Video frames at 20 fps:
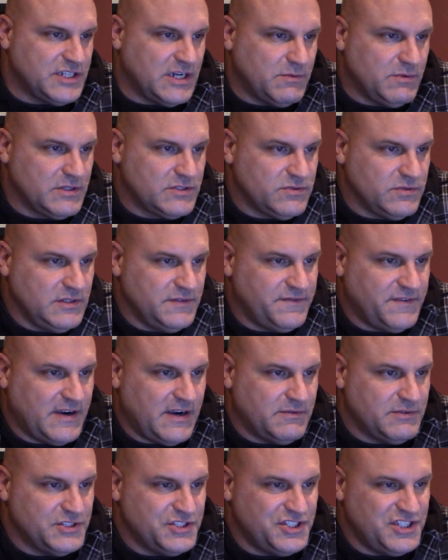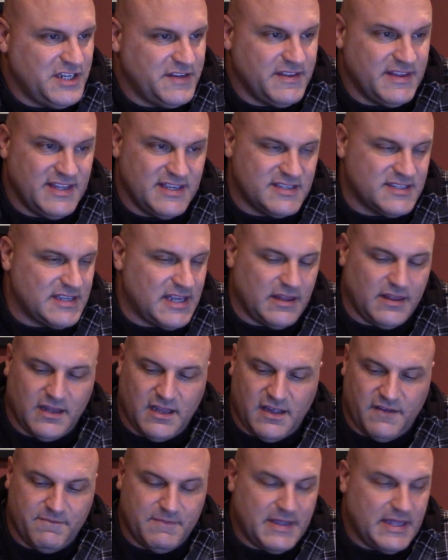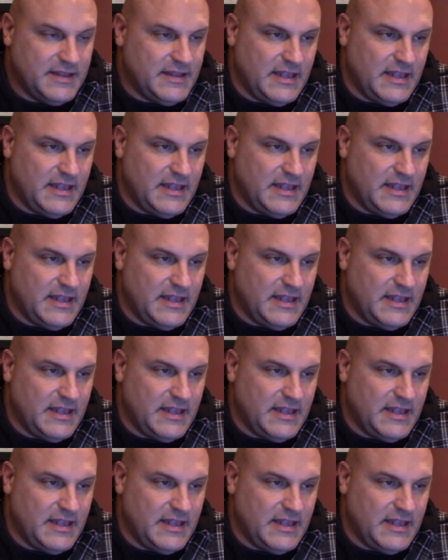I work 24-hour shit. This I love, man.